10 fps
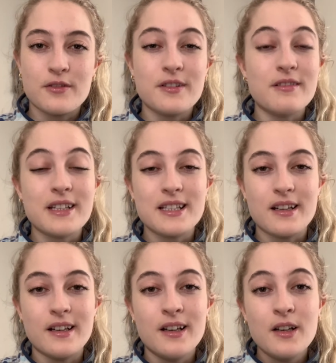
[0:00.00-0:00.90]
the reader
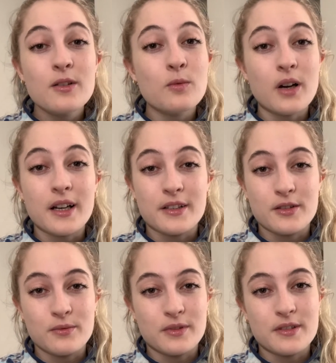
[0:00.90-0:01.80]
why you
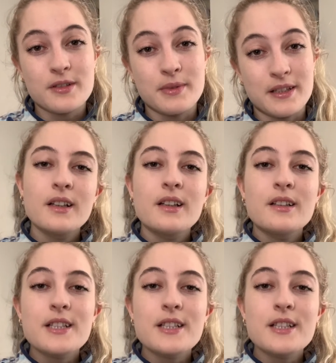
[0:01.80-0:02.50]
want to be a doctor.